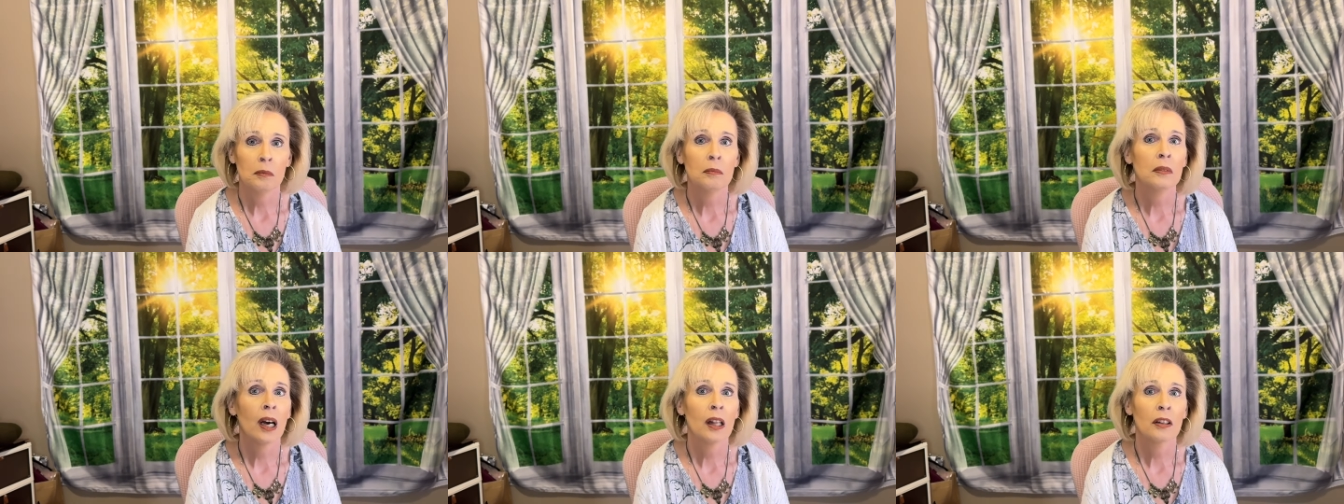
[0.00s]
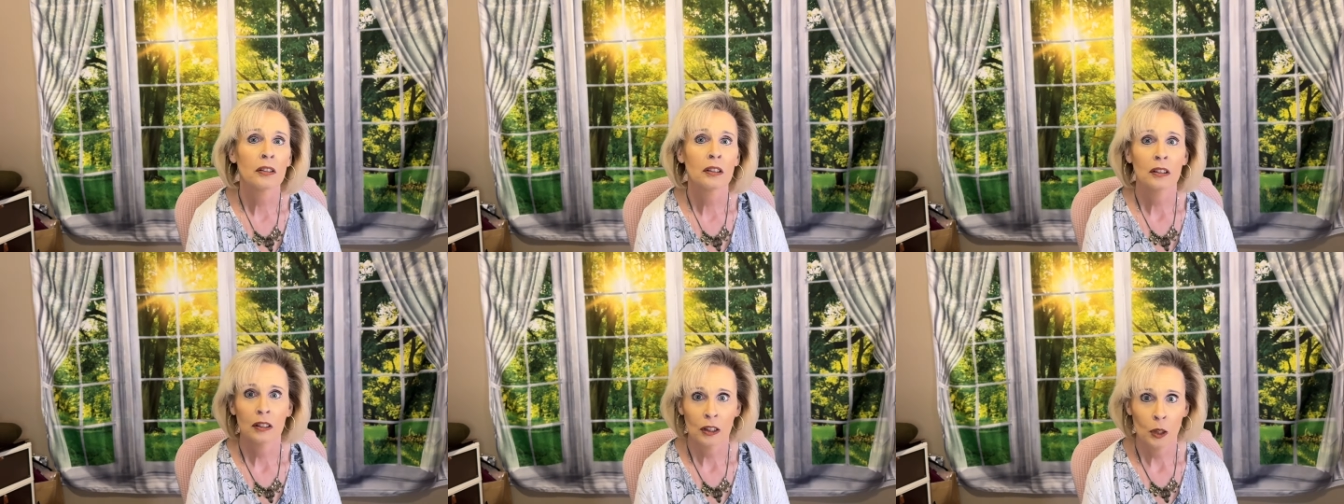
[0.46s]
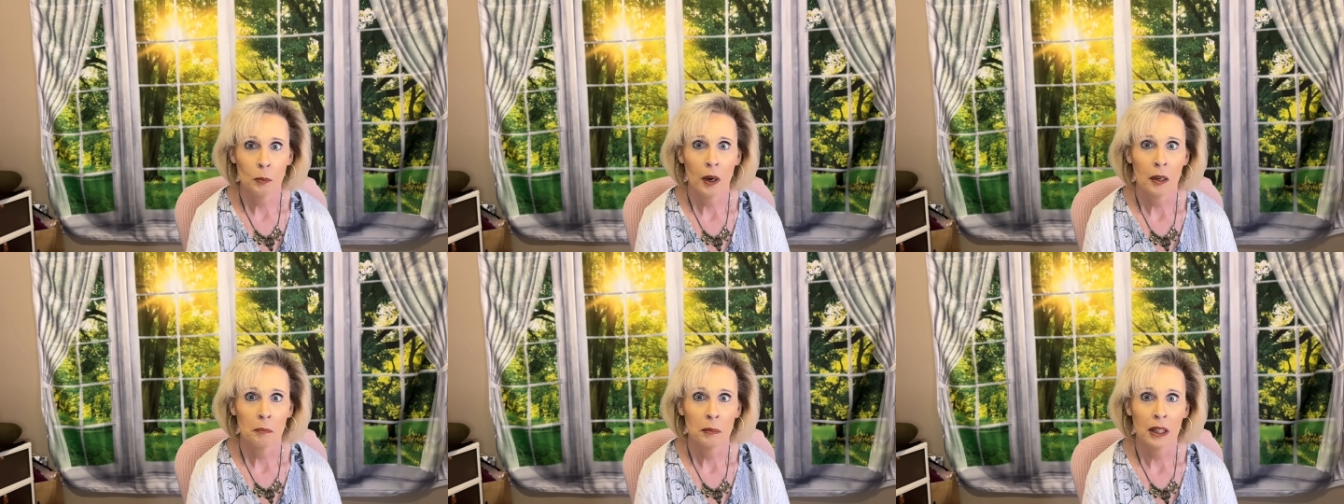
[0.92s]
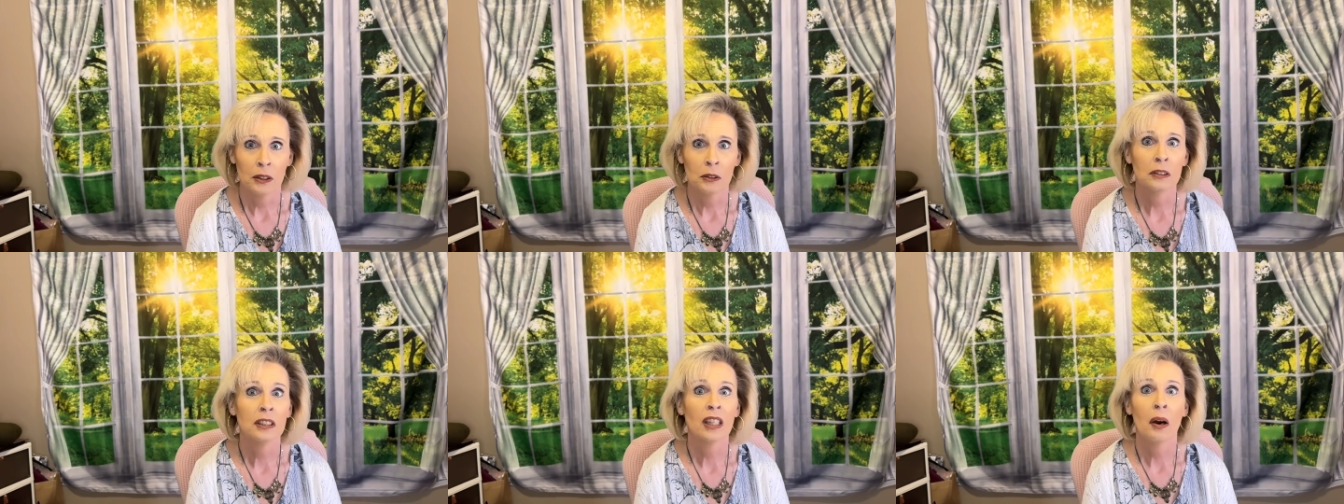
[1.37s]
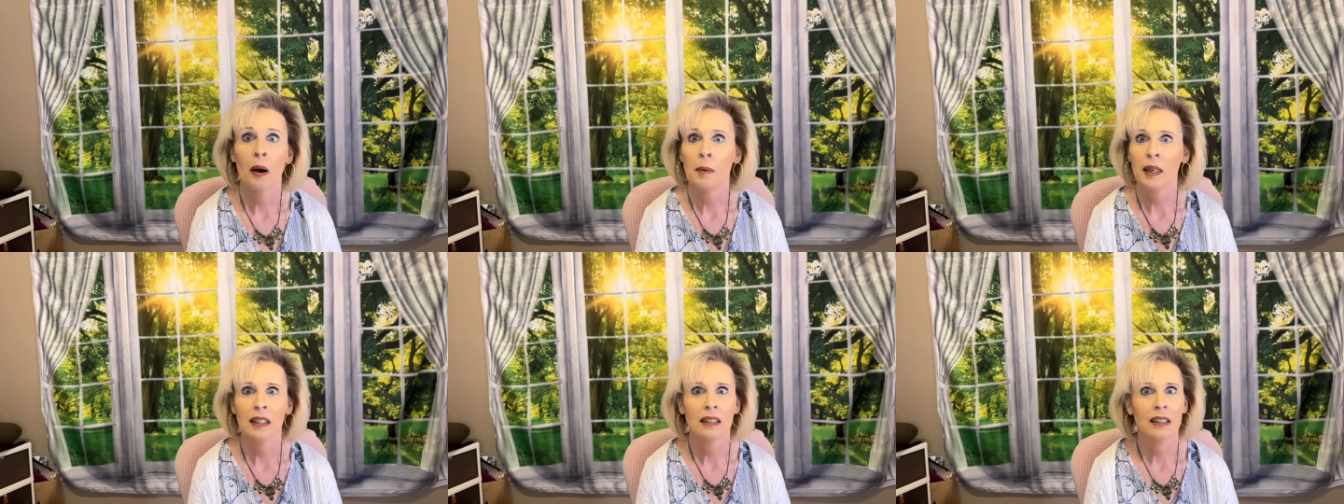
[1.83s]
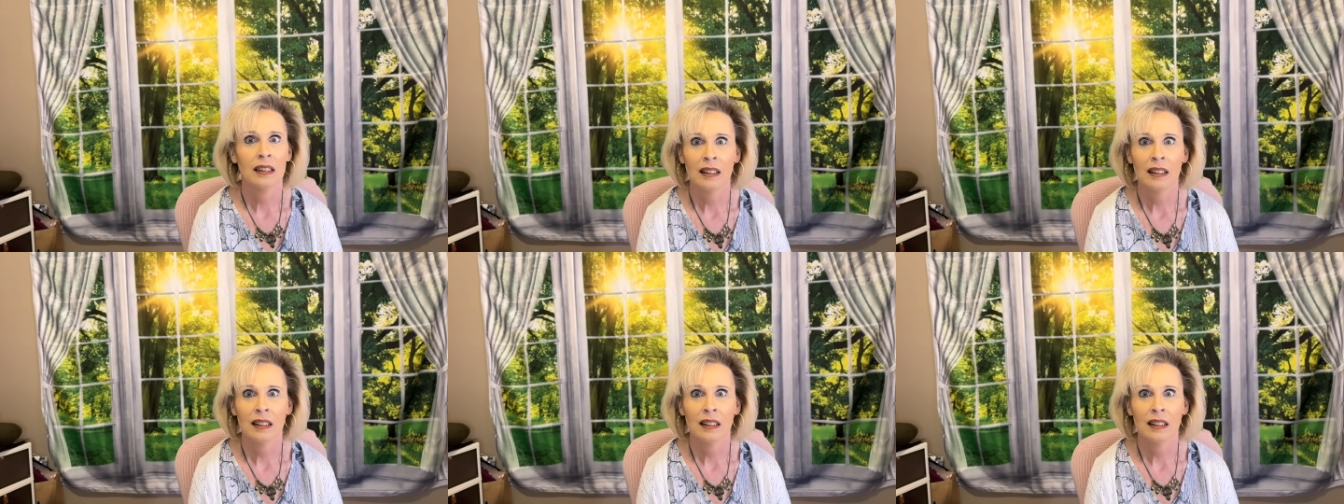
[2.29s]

$100 coupon bundle. So, I mean,